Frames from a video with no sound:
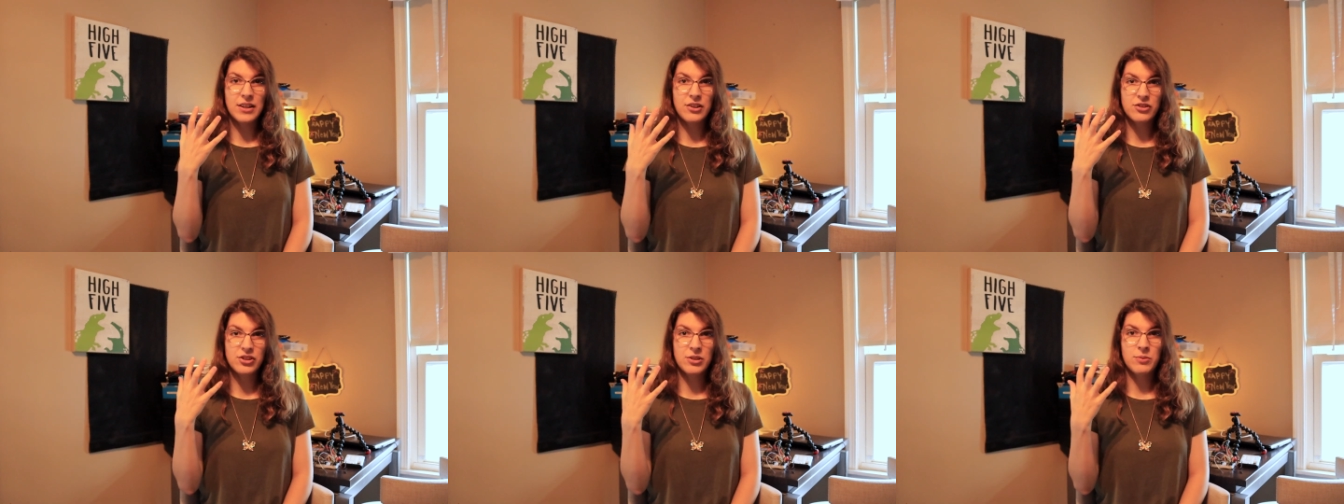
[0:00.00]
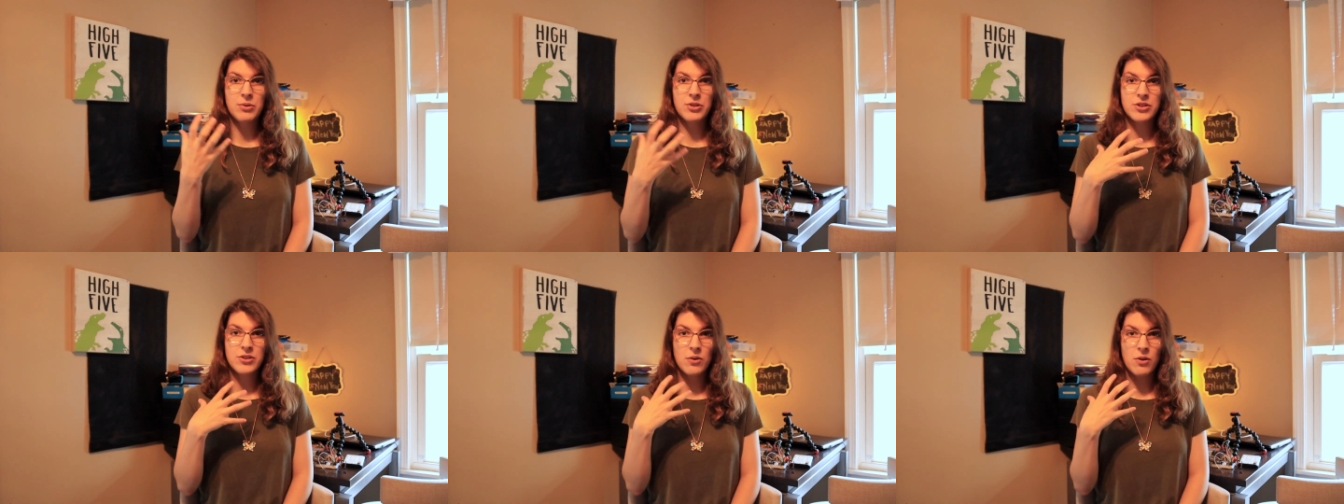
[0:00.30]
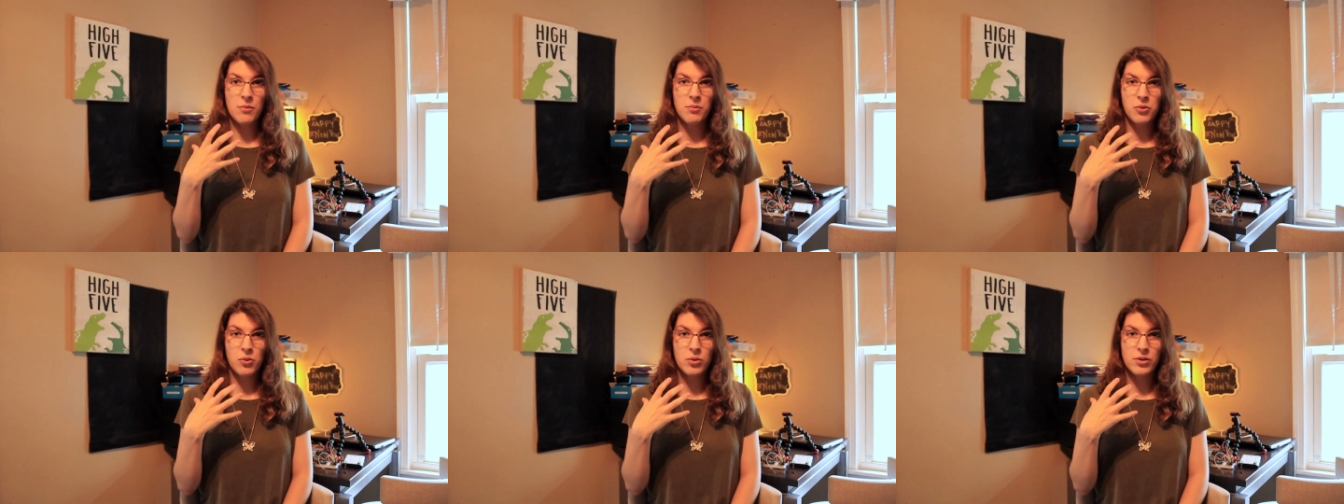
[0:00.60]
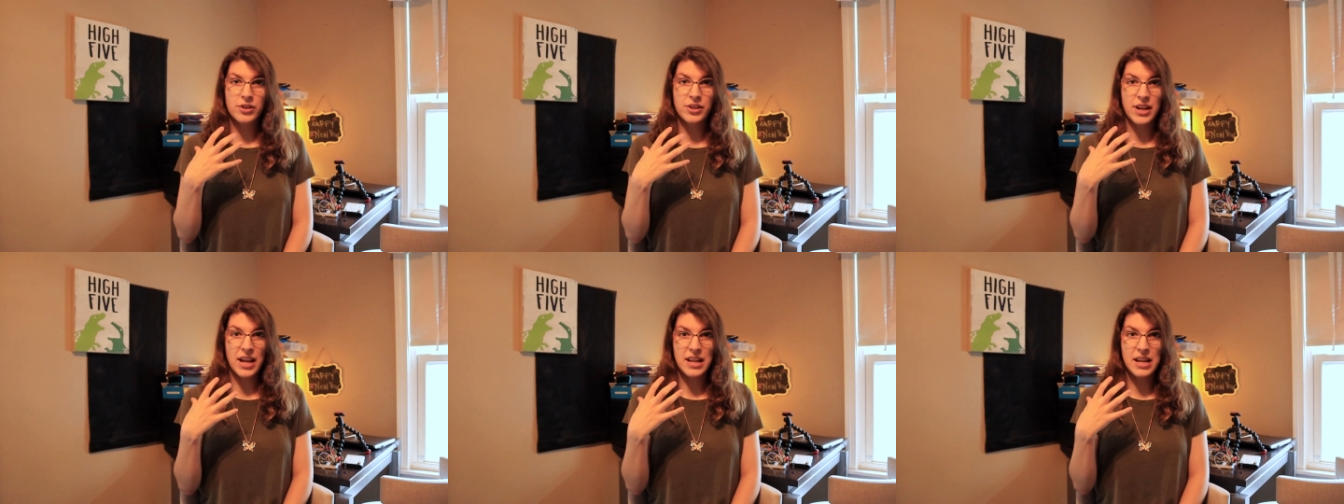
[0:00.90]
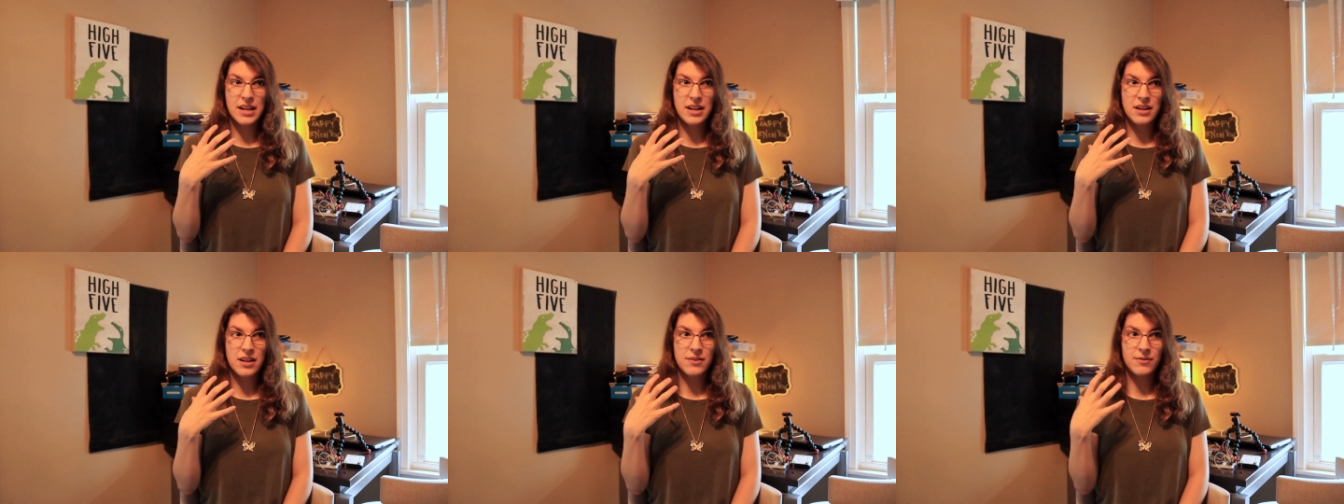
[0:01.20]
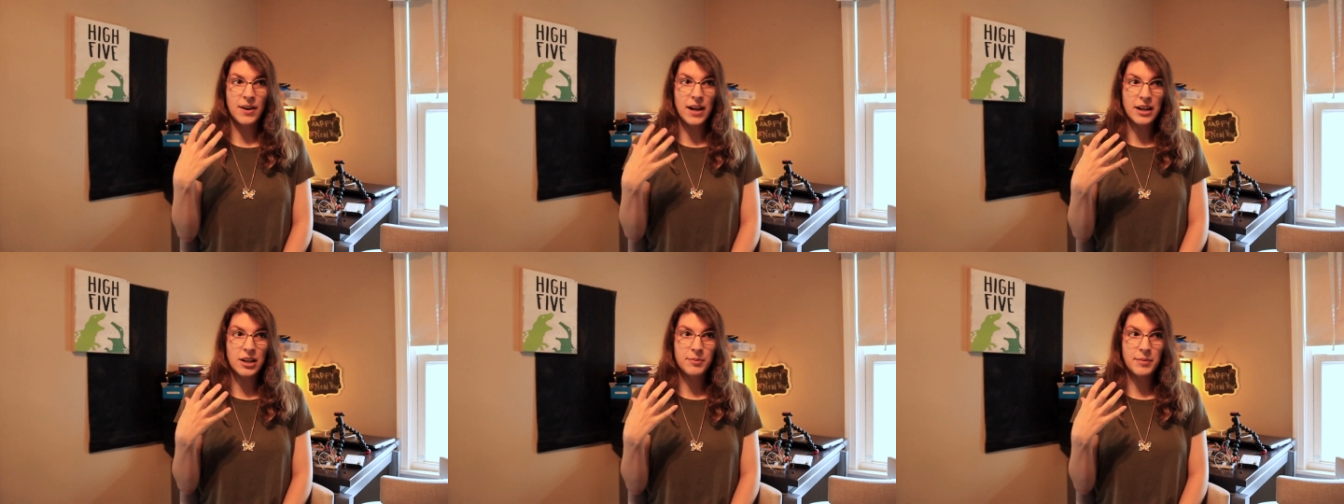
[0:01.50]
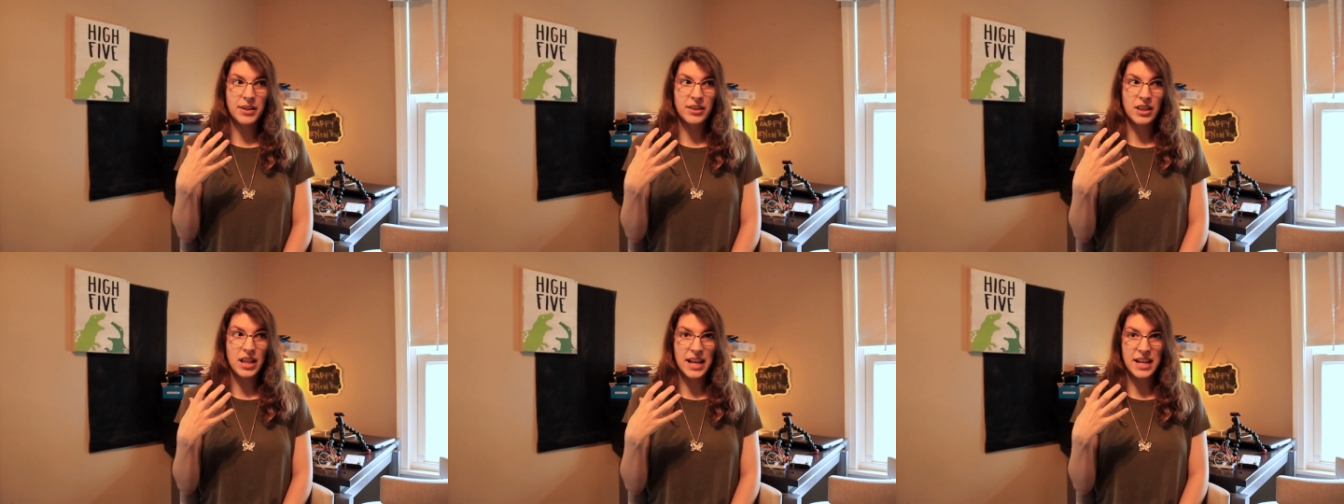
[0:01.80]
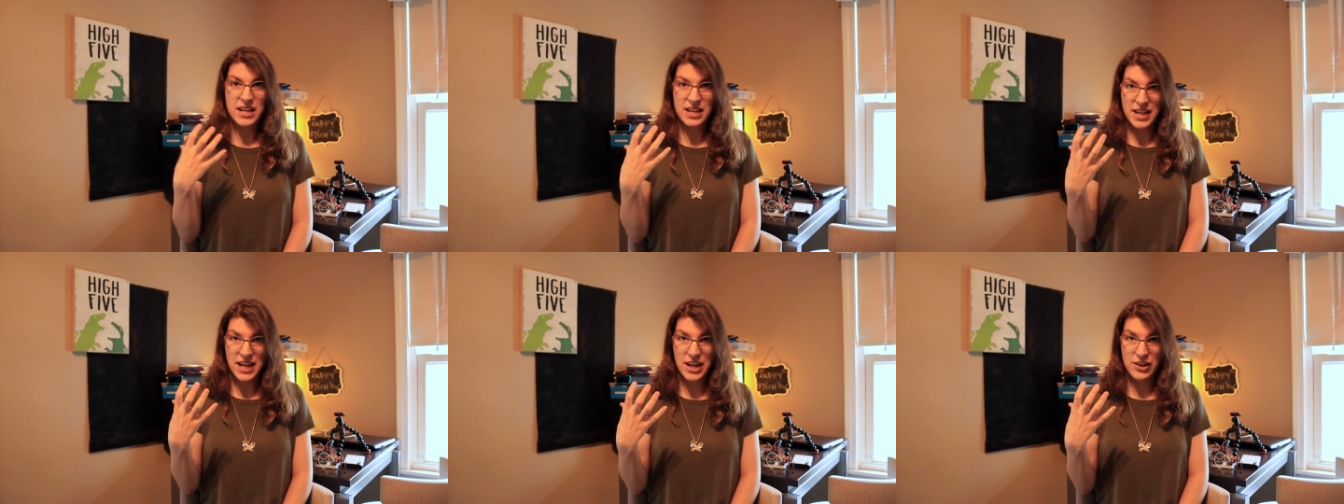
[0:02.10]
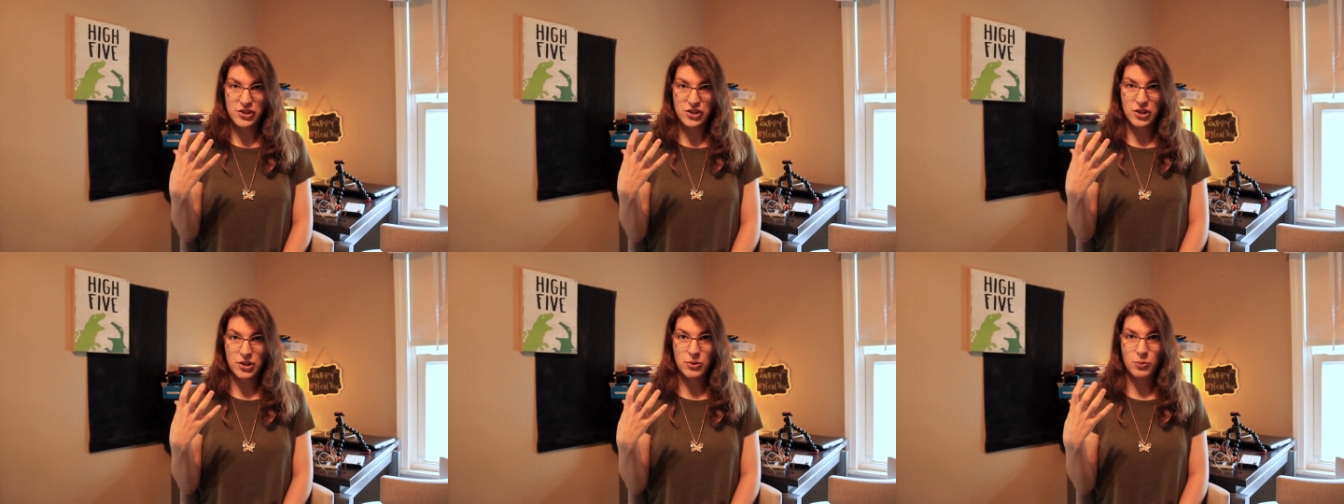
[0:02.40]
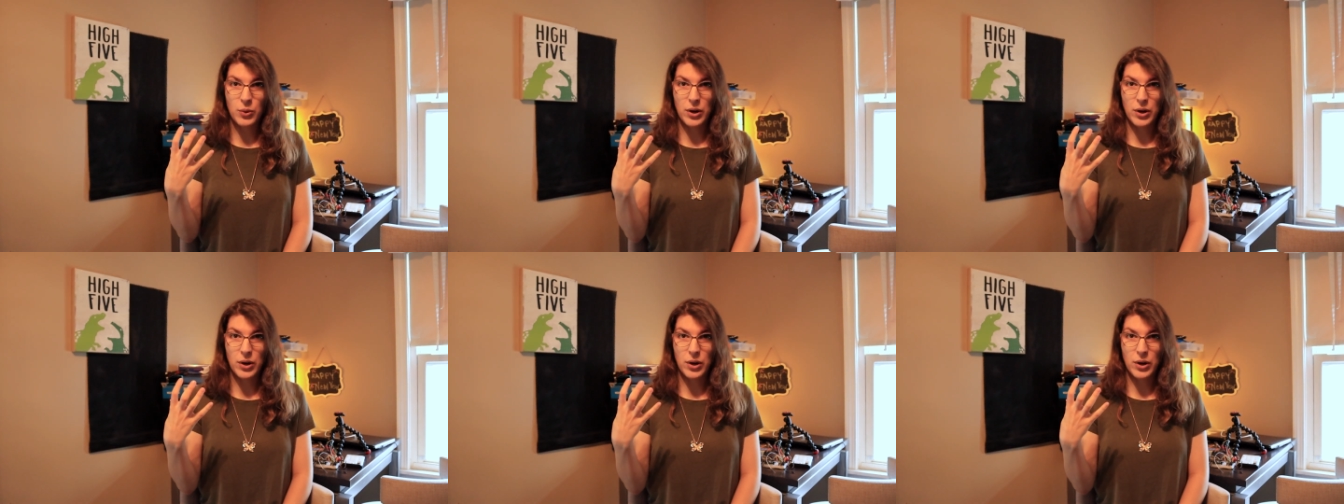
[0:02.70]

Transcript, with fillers: of energy was so important, and in an environment like nature,